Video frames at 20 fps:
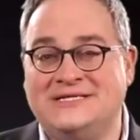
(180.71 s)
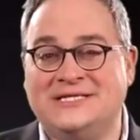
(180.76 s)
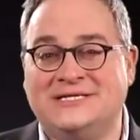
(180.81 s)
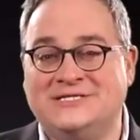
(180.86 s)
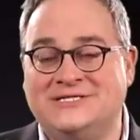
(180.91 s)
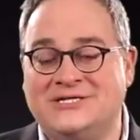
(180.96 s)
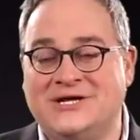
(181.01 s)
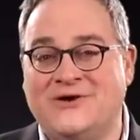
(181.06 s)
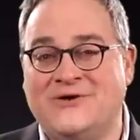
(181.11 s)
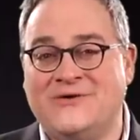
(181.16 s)
to
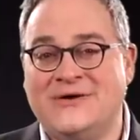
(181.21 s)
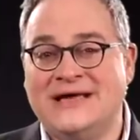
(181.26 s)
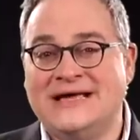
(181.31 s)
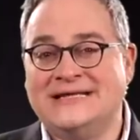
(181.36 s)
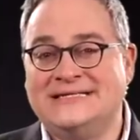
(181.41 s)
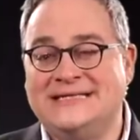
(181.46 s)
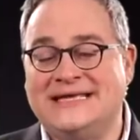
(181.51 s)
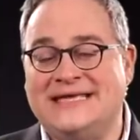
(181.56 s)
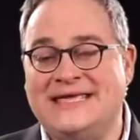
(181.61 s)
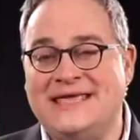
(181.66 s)
do
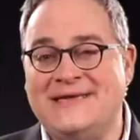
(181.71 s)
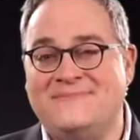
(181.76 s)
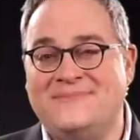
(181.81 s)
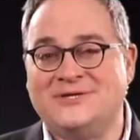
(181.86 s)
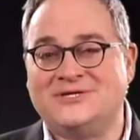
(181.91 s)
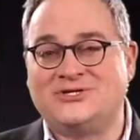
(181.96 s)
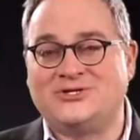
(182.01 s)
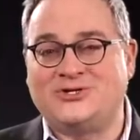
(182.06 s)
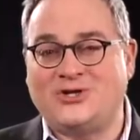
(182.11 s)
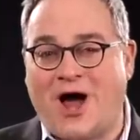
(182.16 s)
to keep
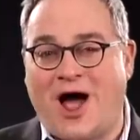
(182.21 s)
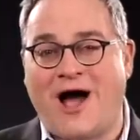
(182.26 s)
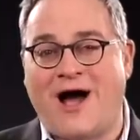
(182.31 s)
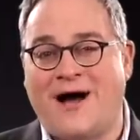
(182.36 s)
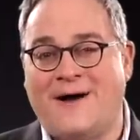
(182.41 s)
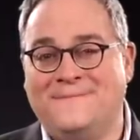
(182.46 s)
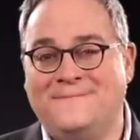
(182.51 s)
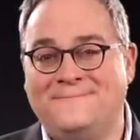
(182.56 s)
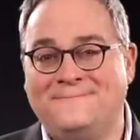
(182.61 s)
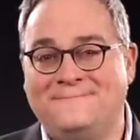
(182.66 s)
his
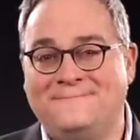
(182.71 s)
job.